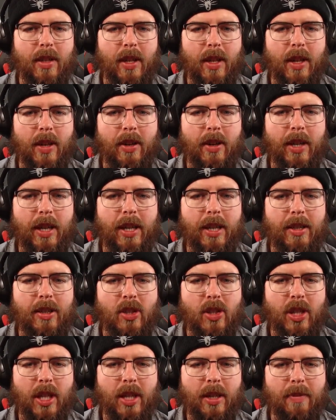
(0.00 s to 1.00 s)
Alright,
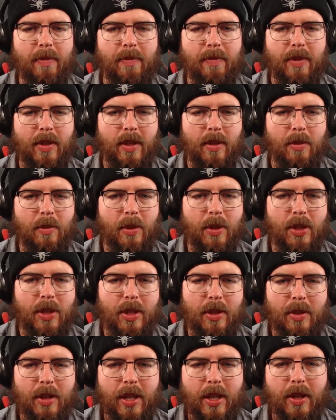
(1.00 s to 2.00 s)
champ, what's
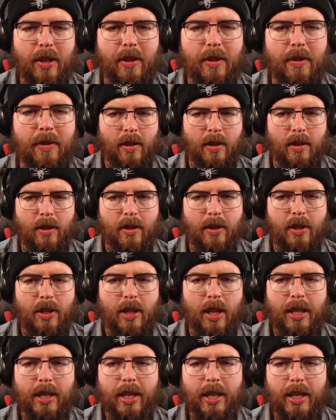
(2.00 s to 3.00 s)
your deal? So
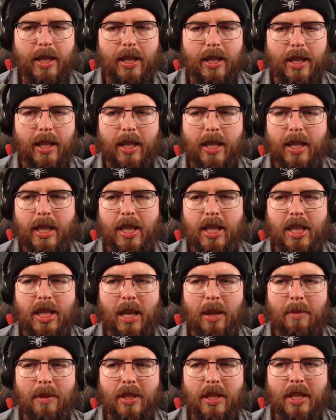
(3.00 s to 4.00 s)
I think that he
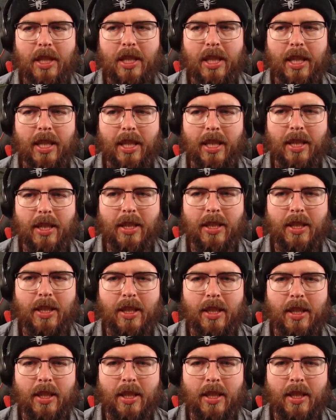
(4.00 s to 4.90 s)
summons things.